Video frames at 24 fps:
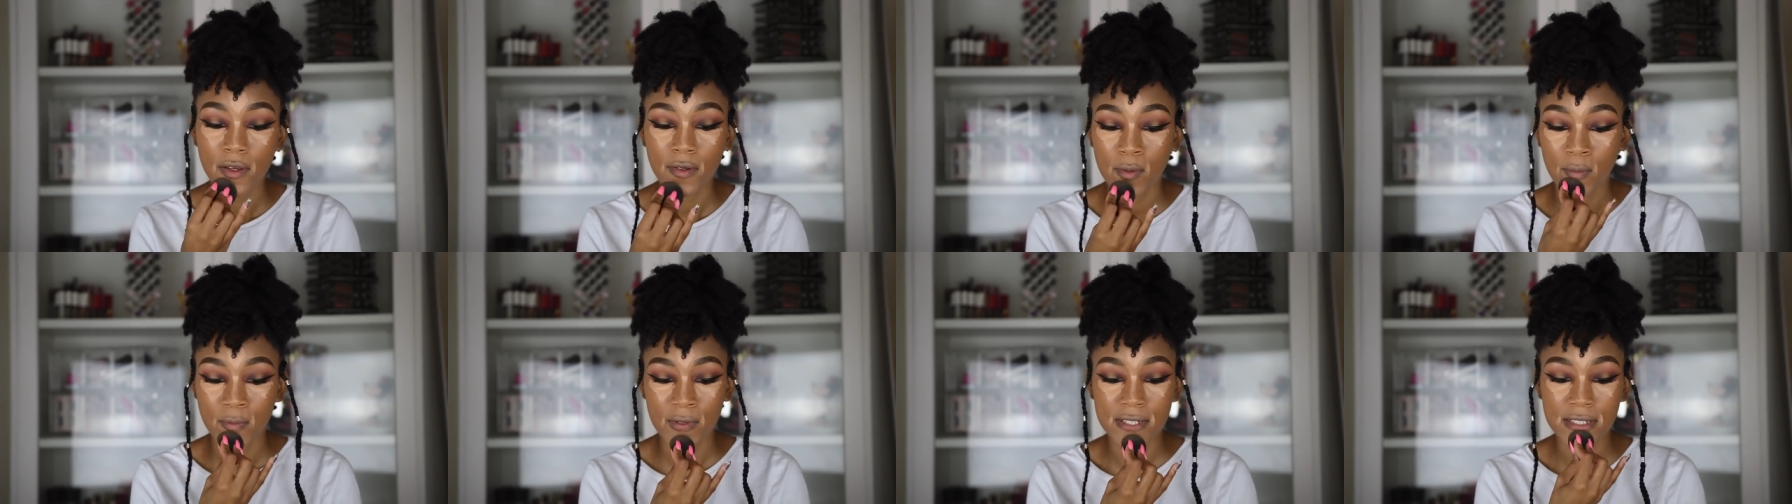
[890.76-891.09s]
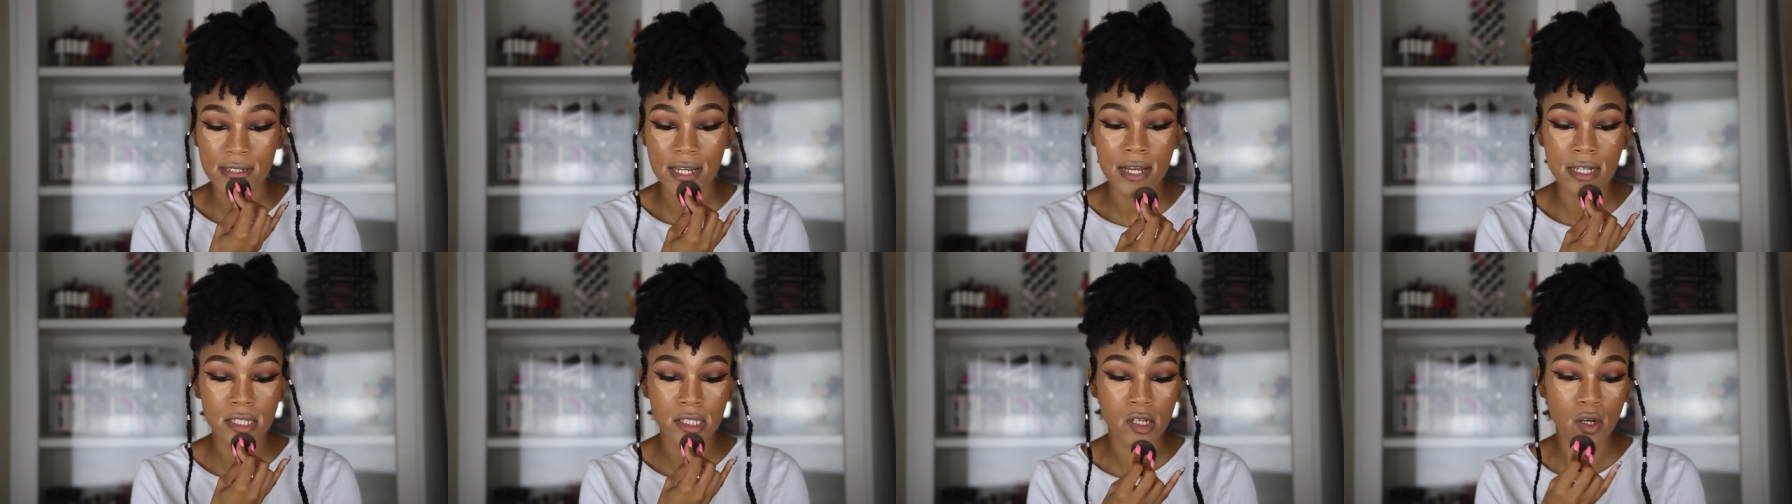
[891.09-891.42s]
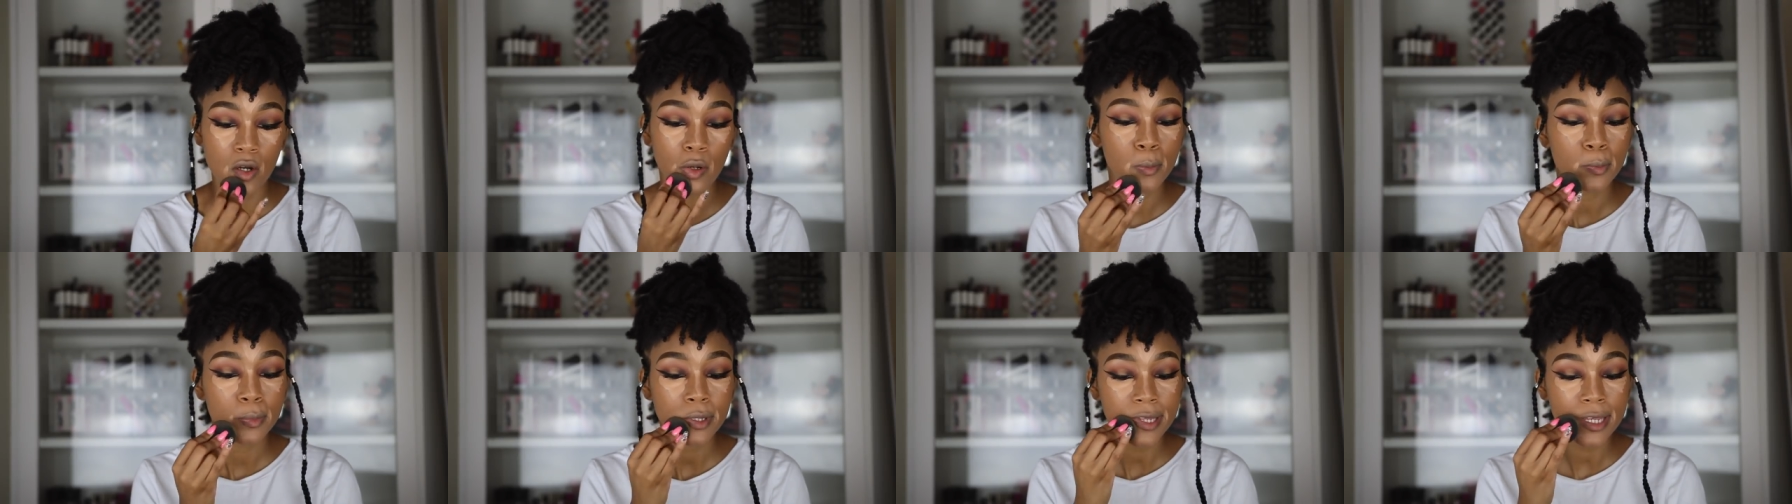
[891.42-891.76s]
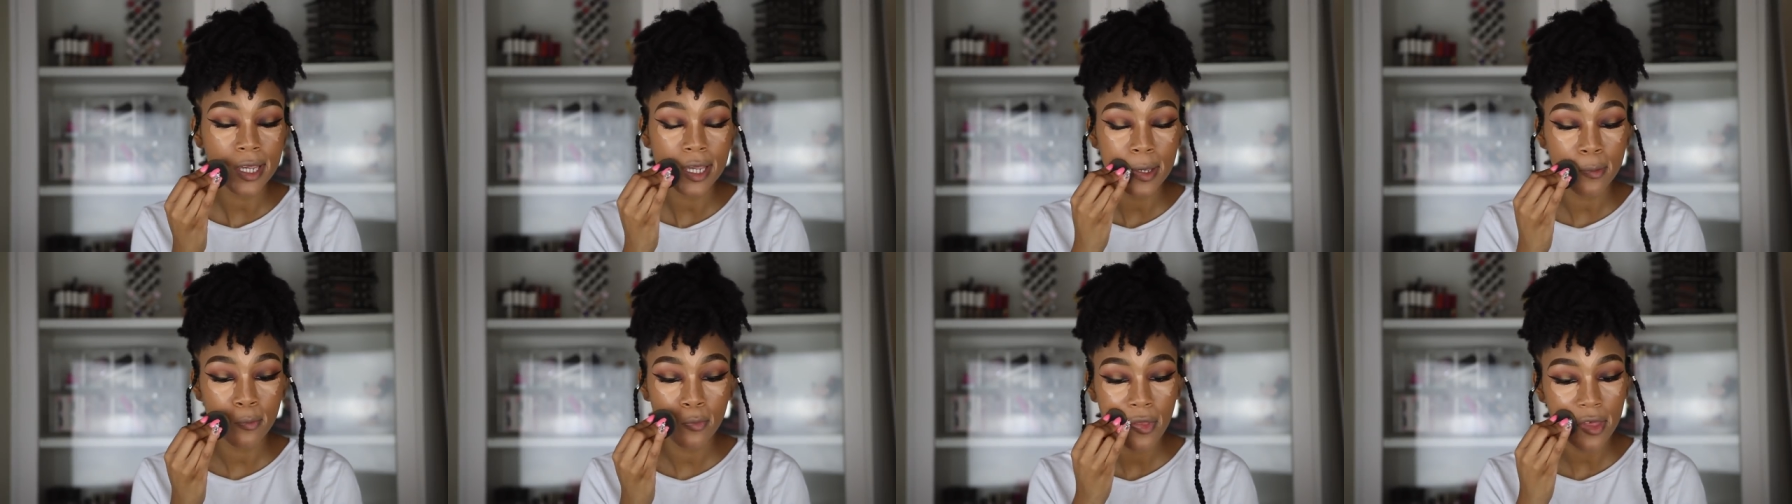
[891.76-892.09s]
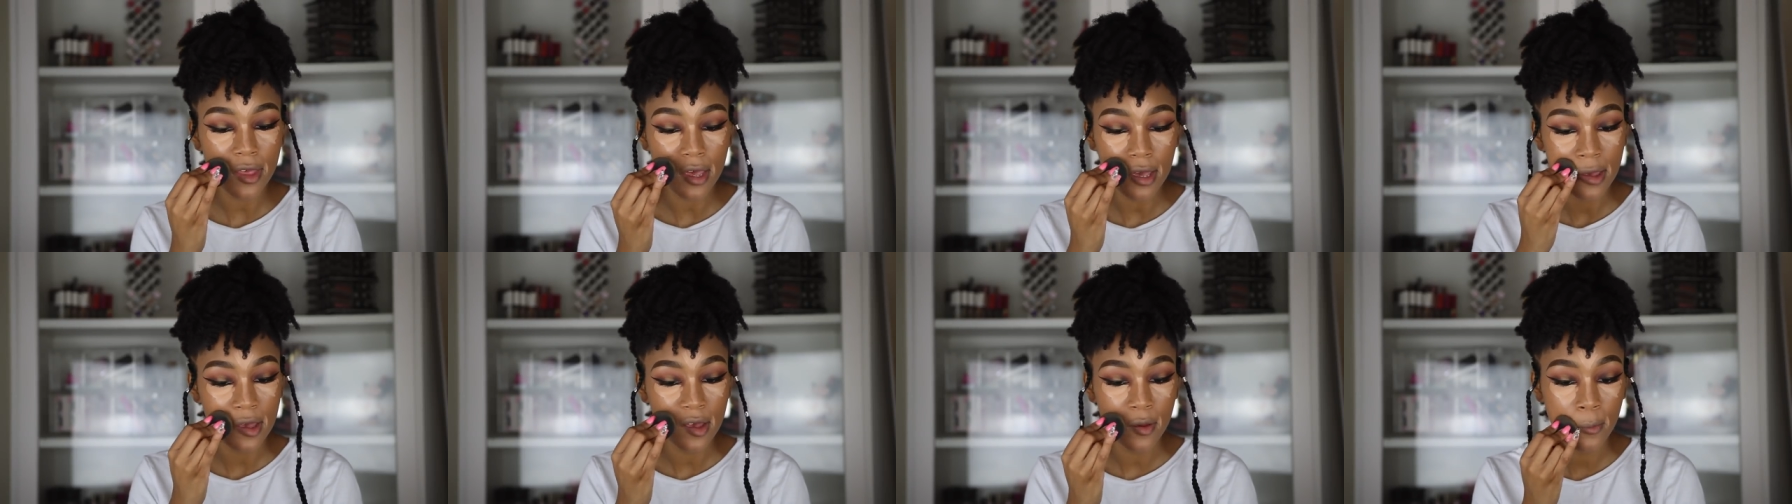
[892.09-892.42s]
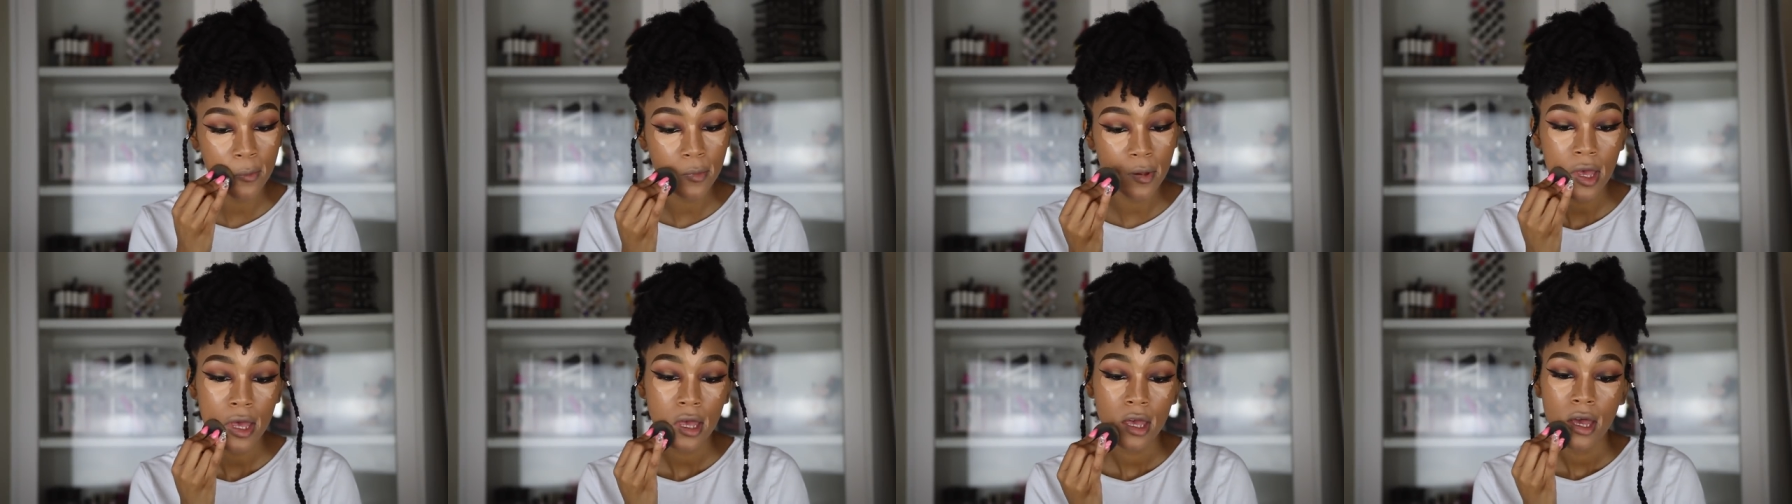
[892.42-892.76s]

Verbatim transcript: which I don't blame them